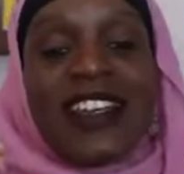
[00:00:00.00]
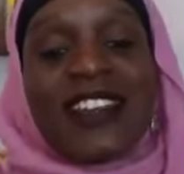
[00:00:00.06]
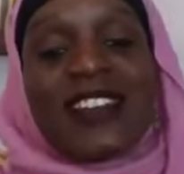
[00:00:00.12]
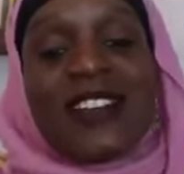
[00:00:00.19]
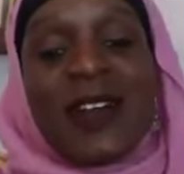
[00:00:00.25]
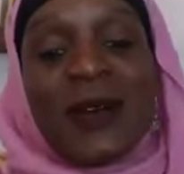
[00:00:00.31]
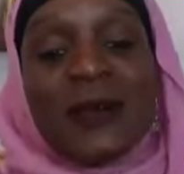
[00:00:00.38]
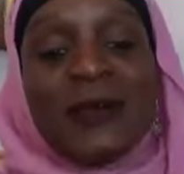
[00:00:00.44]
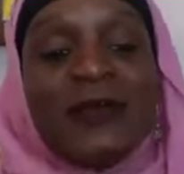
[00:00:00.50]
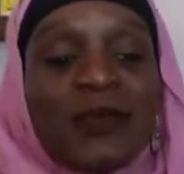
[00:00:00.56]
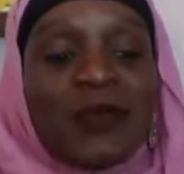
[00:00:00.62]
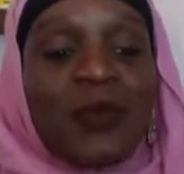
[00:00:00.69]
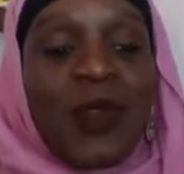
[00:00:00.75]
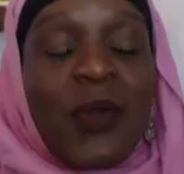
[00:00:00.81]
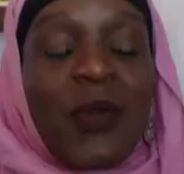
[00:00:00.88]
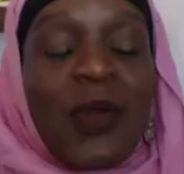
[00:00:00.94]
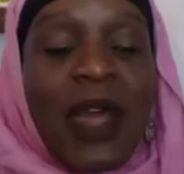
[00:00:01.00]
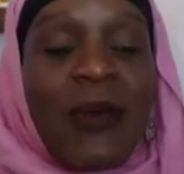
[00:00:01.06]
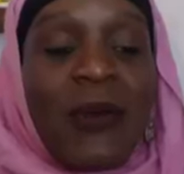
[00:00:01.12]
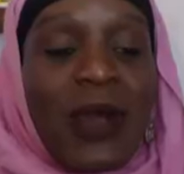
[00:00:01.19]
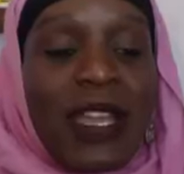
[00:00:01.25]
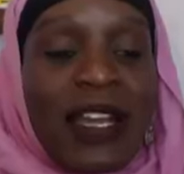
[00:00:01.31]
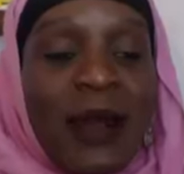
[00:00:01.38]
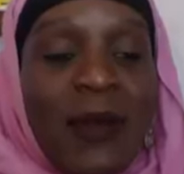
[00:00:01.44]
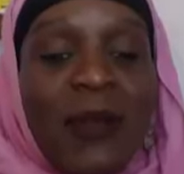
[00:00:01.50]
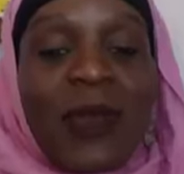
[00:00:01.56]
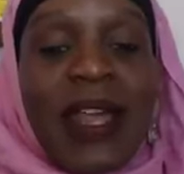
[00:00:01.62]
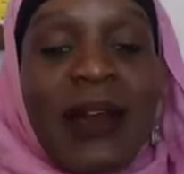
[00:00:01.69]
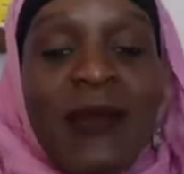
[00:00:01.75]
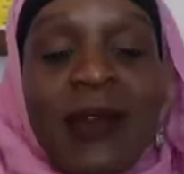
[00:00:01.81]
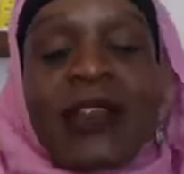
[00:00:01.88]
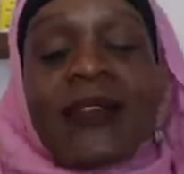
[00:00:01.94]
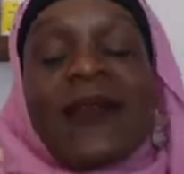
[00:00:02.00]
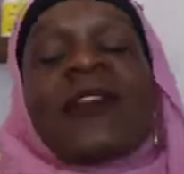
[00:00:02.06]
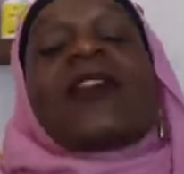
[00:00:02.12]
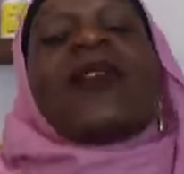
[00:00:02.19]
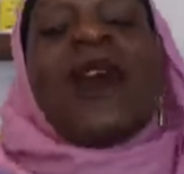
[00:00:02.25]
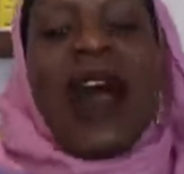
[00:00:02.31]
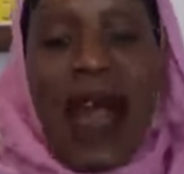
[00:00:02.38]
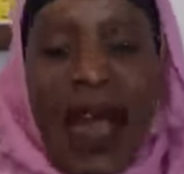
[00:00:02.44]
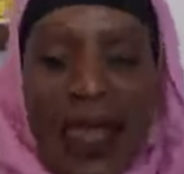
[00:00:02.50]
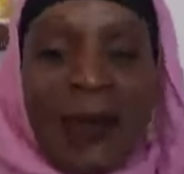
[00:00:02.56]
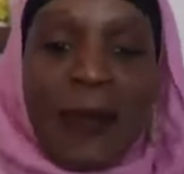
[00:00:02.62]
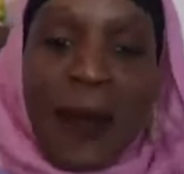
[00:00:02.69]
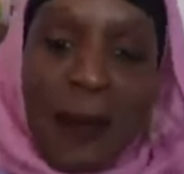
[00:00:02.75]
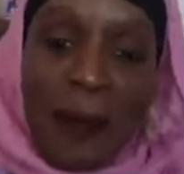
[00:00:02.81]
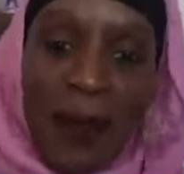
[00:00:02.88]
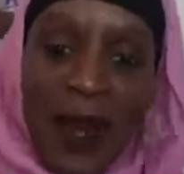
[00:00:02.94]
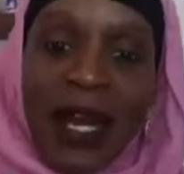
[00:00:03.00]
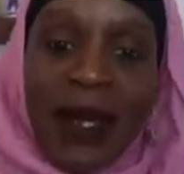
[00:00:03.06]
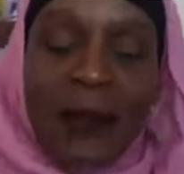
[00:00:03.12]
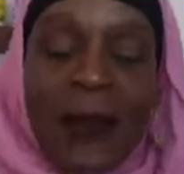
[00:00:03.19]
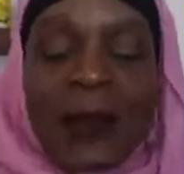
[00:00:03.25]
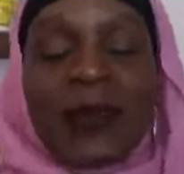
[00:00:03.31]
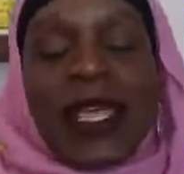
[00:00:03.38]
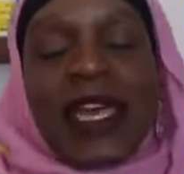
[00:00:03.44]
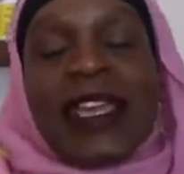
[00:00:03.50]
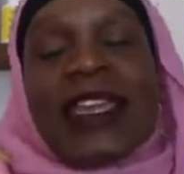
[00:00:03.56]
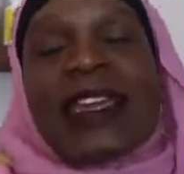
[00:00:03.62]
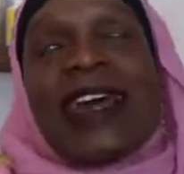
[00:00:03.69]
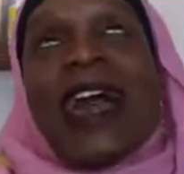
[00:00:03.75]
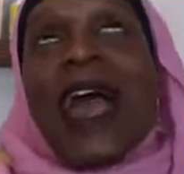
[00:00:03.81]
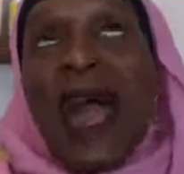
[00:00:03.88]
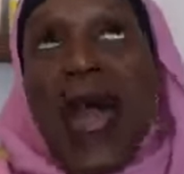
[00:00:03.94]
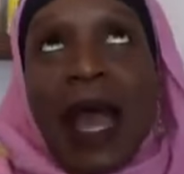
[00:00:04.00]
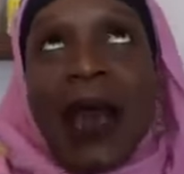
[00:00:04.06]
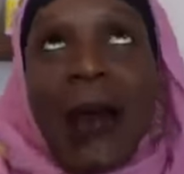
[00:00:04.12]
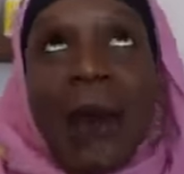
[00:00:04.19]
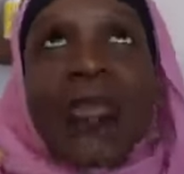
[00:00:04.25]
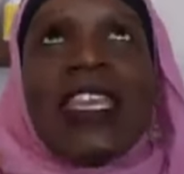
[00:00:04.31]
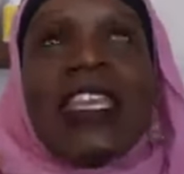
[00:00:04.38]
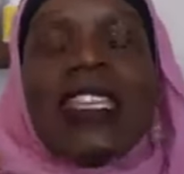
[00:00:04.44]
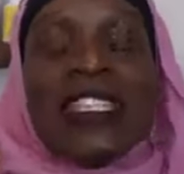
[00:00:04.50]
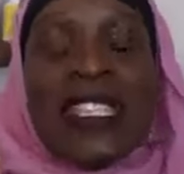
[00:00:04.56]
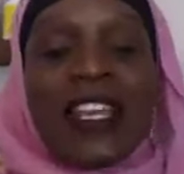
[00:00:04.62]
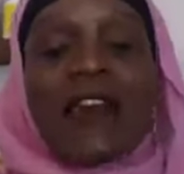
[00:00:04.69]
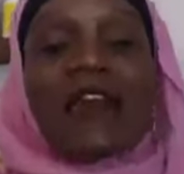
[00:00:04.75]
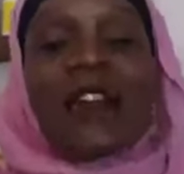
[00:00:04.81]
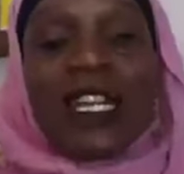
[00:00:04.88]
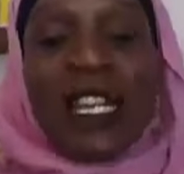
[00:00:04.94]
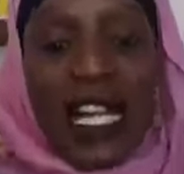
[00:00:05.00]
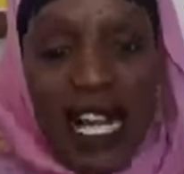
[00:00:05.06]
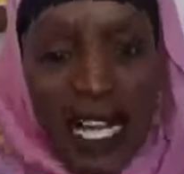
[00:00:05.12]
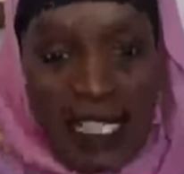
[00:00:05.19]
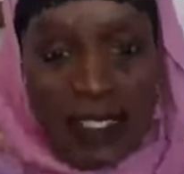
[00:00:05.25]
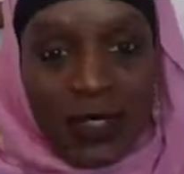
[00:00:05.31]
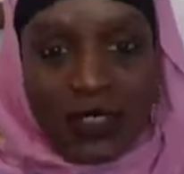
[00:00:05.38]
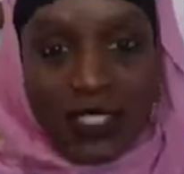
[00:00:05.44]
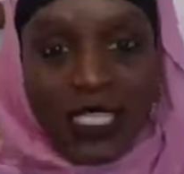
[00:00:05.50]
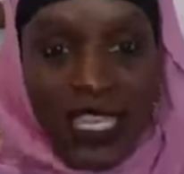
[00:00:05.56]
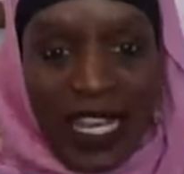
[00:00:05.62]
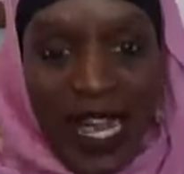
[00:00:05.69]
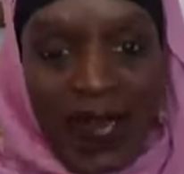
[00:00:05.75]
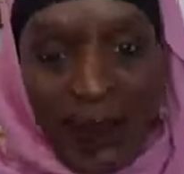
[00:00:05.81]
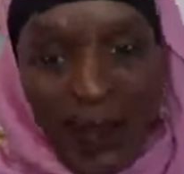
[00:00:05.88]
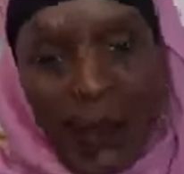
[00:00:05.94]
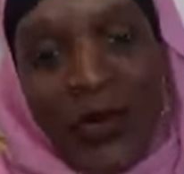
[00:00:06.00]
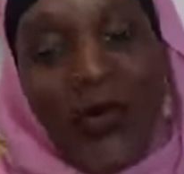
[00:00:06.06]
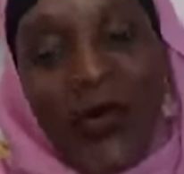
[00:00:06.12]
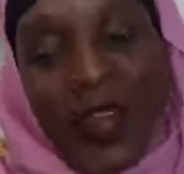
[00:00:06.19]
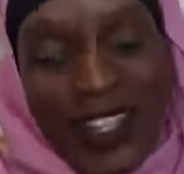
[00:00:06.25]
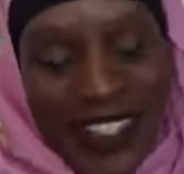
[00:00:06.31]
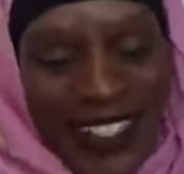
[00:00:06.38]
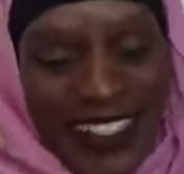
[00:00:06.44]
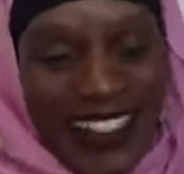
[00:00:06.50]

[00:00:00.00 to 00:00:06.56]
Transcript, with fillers: So, when I wake up and I want to feel hype and pump, I'm like, how many different colors can I put on?